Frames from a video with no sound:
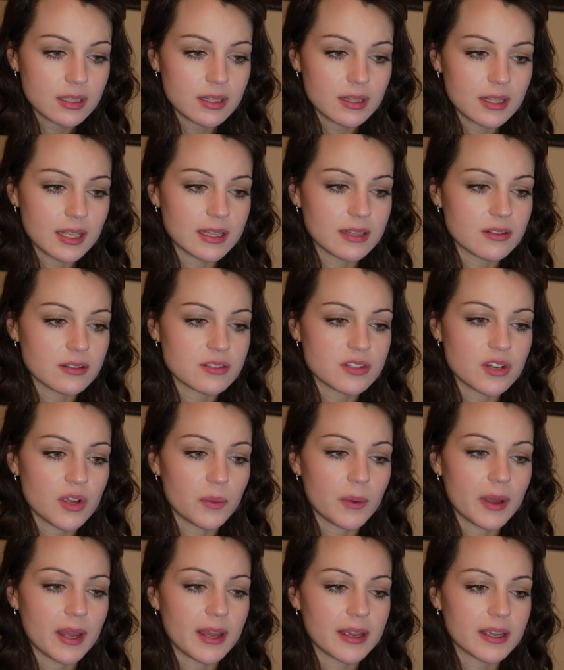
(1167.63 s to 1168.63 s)
Like, there's no
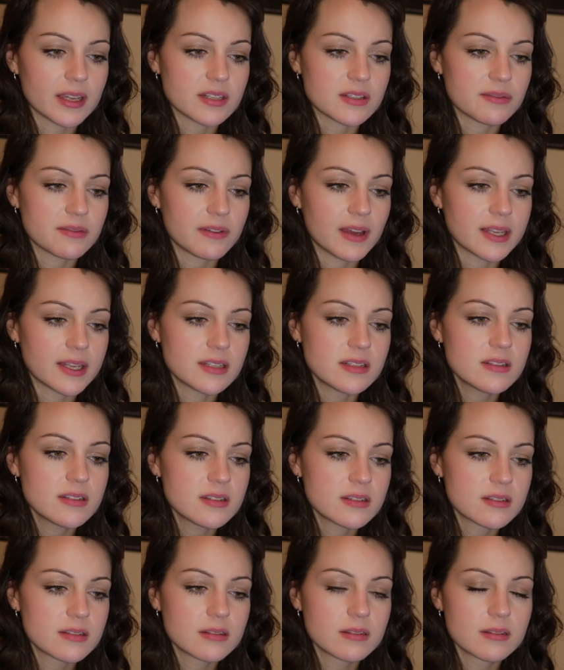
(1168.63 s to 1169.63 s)
way I can defend
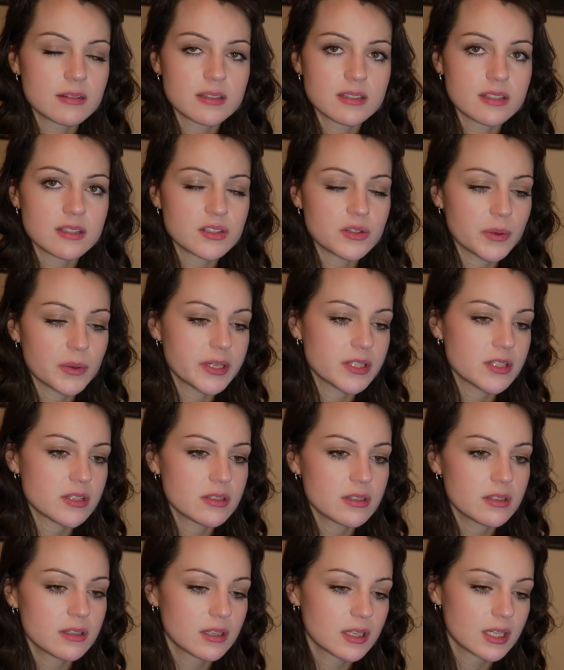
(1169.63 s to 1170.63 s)
the
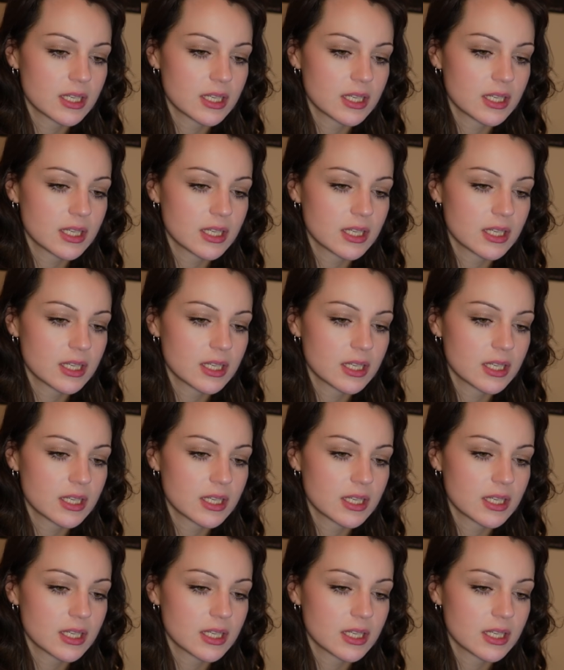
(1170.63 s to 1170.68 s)
situation.